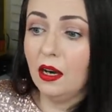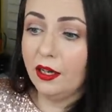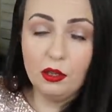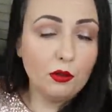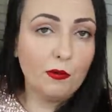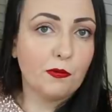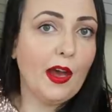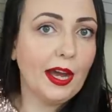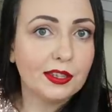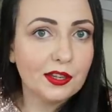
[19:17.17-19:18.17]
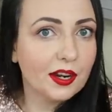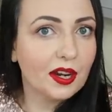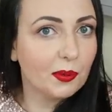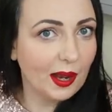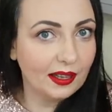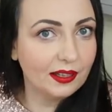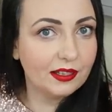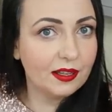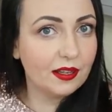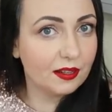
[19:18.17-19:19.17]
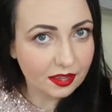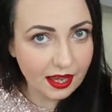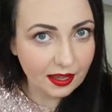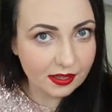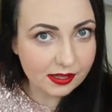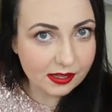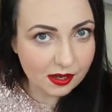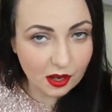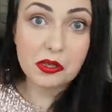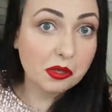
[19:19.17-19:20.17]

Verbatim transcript: I don't know, factory quality things.